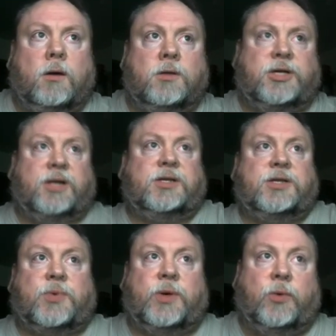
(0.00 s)

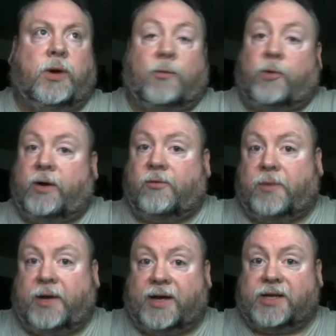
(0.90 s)
Genesis 3:1. I'm reading from
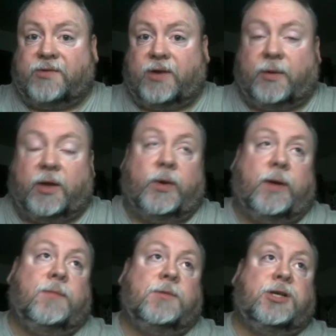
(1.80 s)
the ESV, by the way.
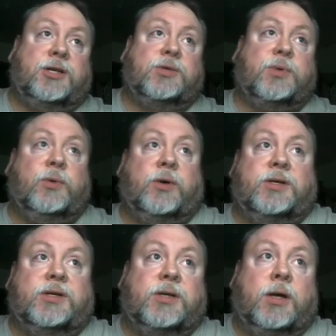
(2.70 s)
Genesis 3:1
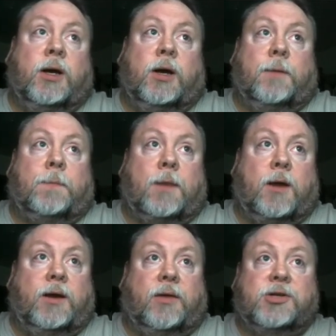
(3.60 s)
says,
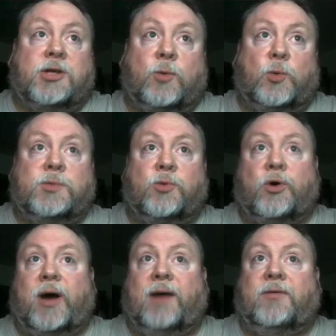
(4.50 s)
"Now the serpent was more
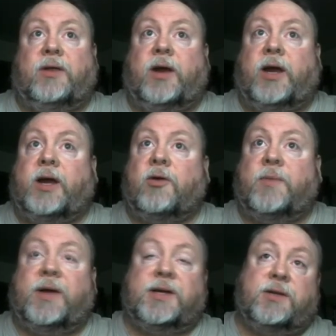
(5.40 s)
crafty than any other
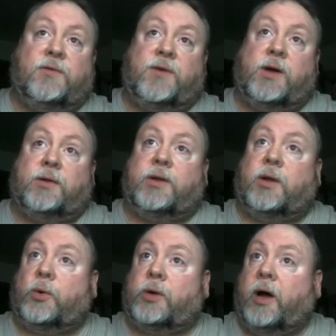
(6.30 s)
beast of the field that the
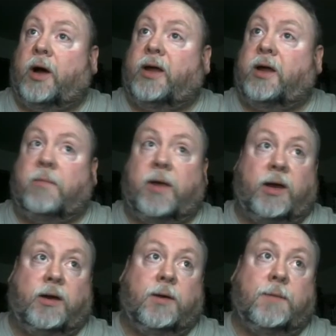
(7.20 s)
Lord God had
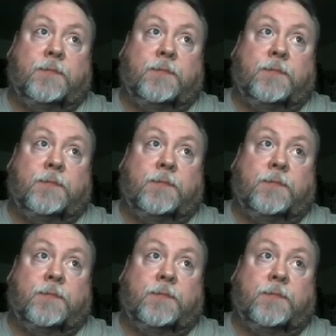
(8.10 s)
made.